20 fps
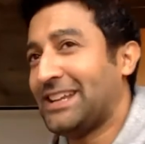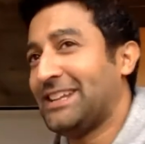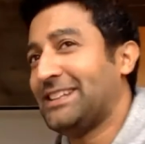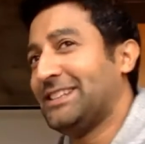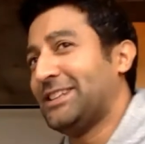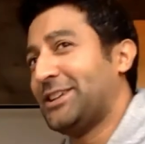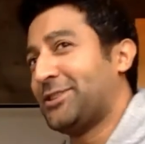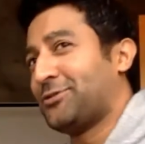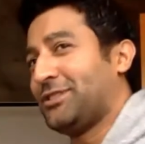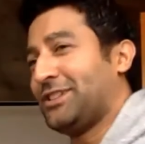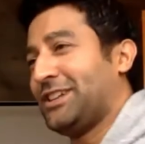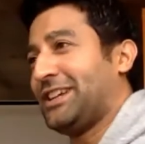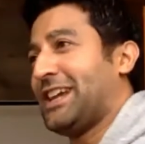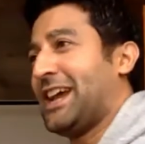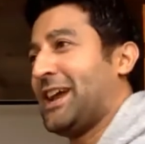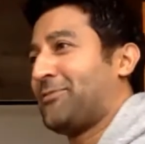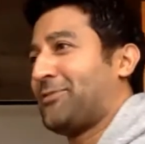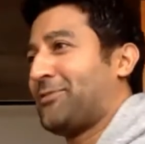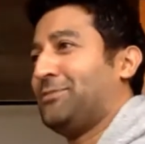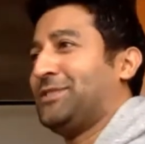literally
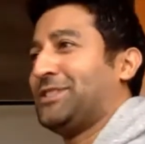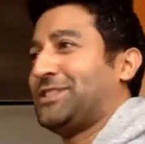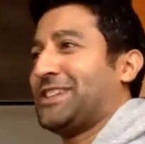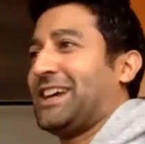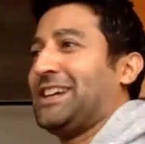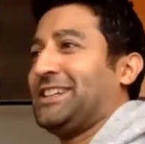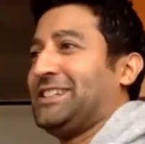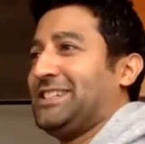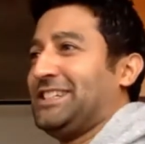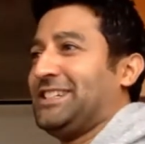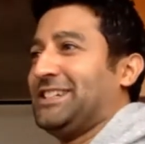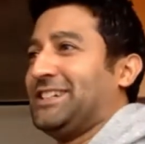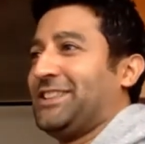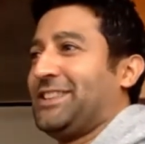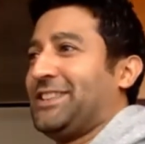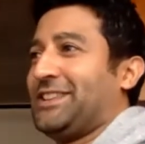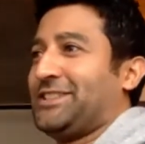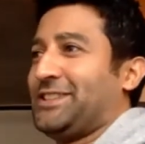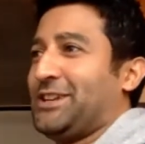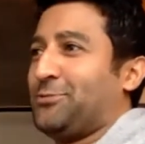came from this idea
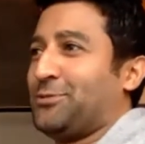that they